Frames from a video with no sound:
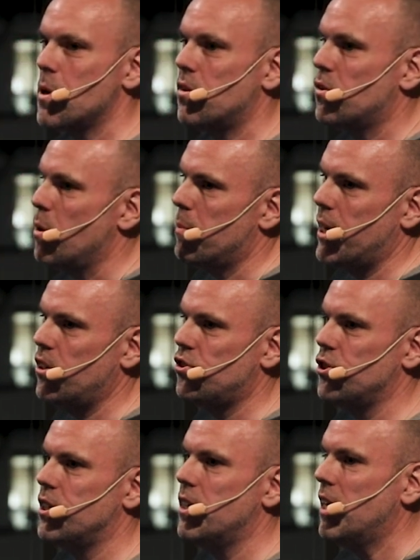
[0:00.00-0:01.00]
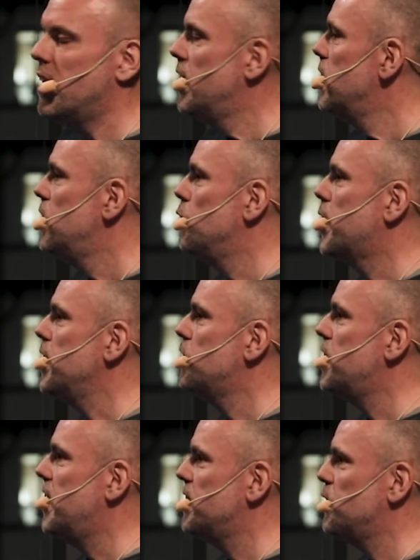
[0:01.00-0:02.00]
Somebody should look
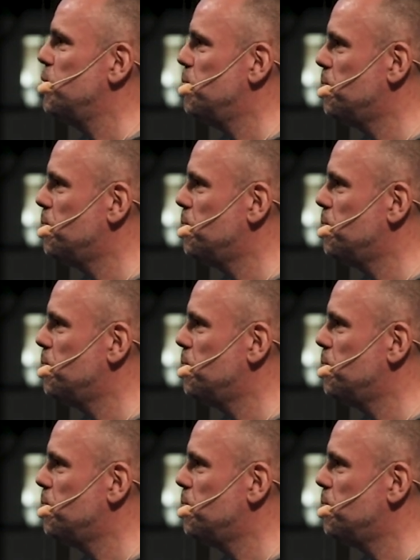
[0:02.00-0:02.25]
into that.